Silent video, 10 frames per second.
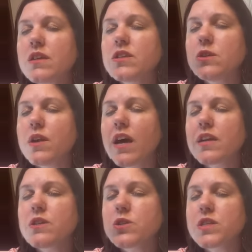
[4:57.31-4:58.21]
Do you not
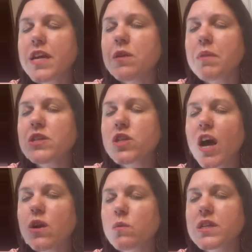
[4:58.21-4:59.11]
understand, my
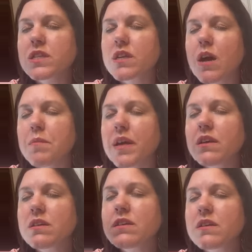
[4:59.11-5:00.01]
child, what is coming?